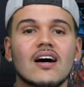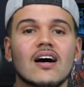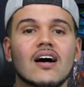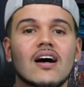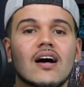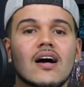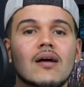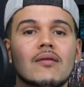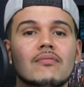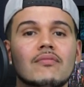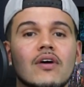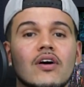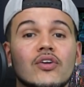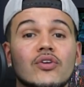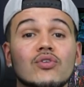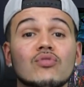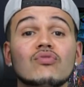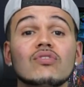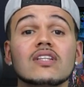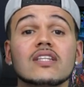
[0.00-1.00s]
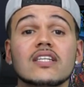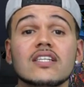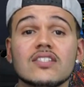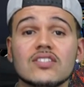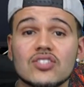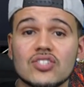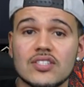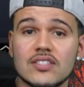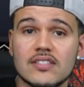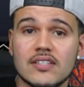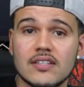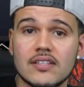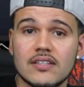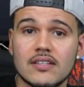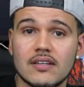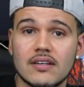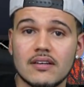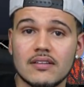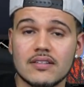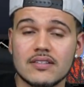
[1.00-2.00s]
A new release she did.
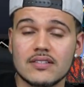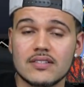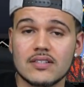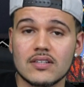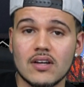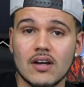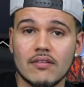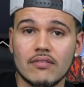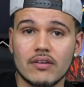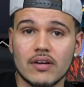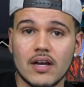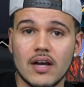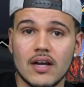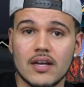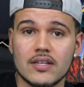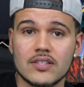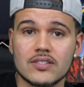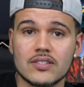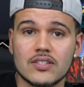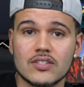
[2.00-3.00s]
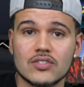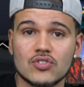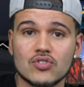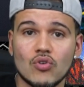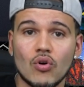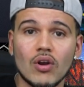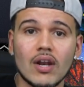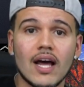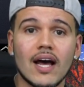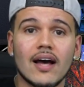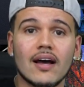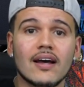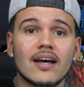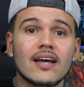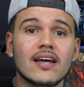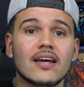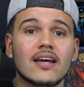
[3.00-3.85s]
This is a cover, guys. Sola